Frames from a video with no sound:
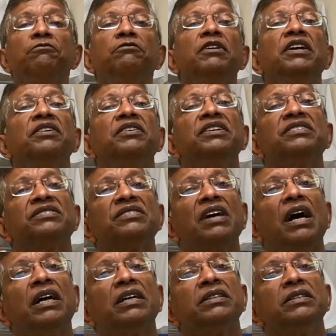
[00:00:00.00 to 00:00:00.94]
various
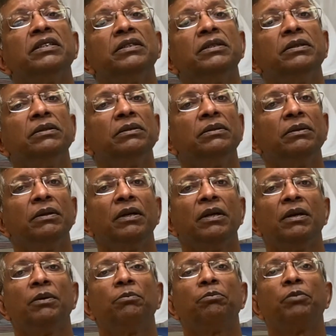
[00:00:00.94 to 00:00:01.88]
other
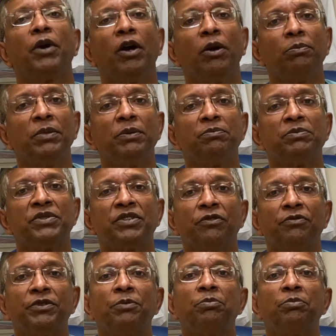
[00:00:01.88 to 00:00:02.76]
problems of the